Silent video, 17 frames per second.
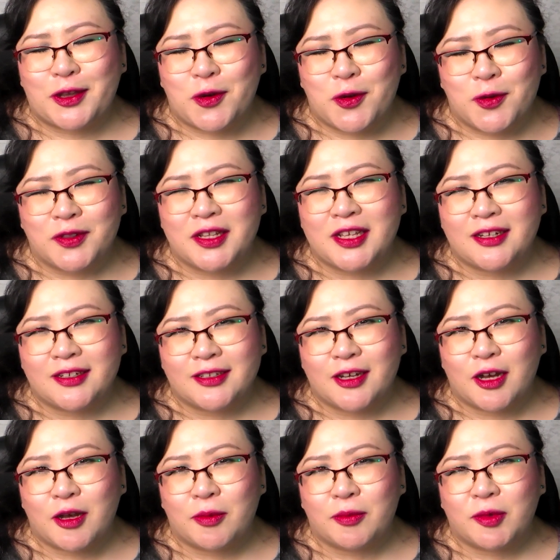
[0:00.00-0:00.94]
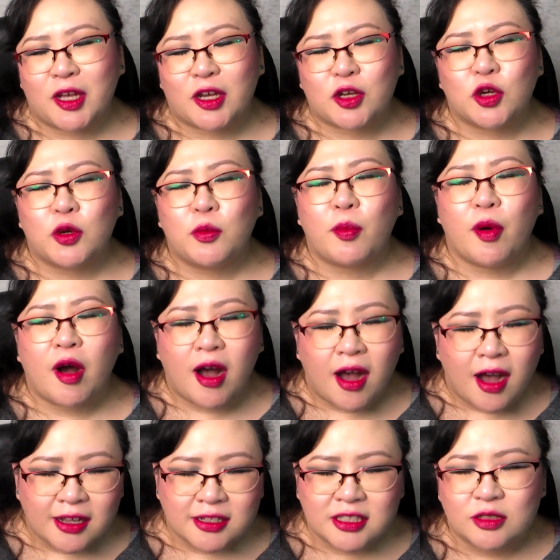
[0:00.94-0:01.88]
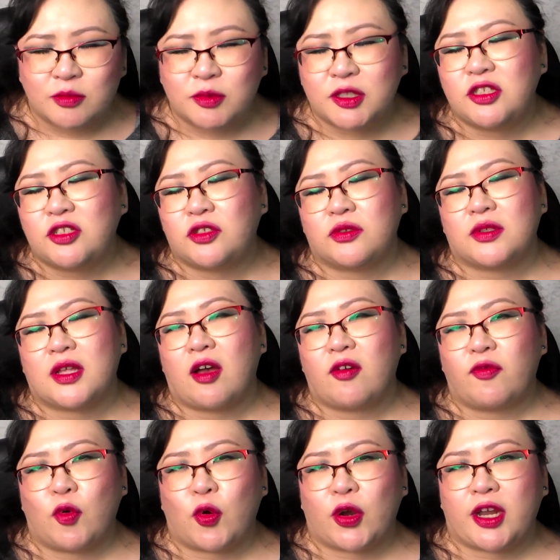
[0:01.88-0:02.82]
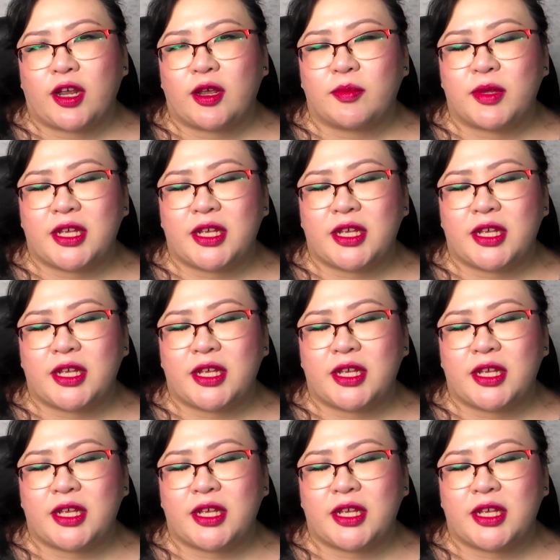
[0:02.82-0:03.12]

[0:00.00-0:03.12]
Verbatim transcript: only club that could possibly do that for him